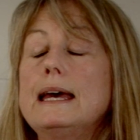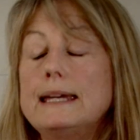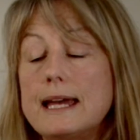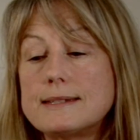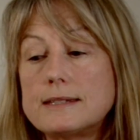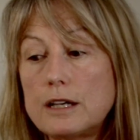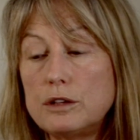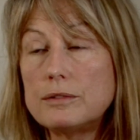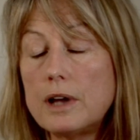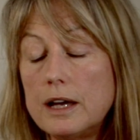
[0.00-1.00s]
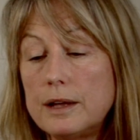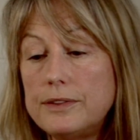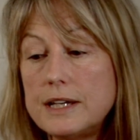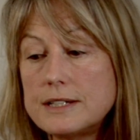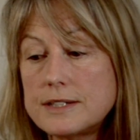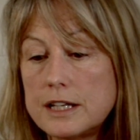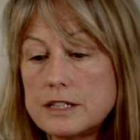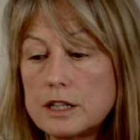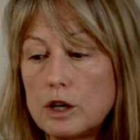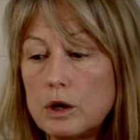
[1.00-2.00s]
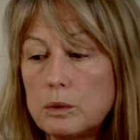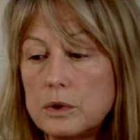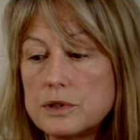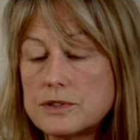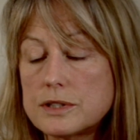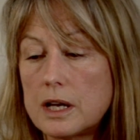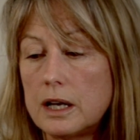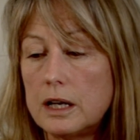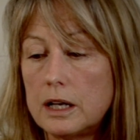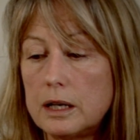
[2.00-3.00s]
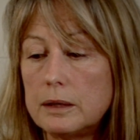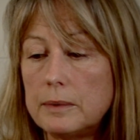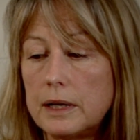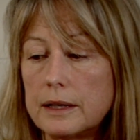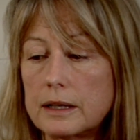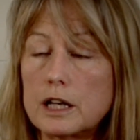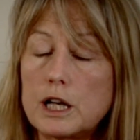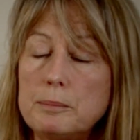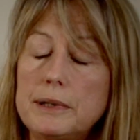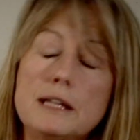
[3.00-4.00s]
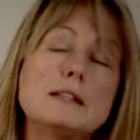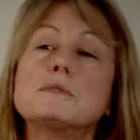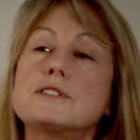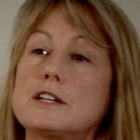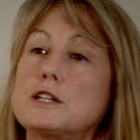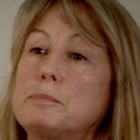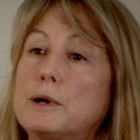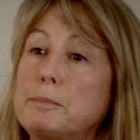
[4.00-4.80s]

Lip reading: Yes, so Theatre Centre was a company that was set up by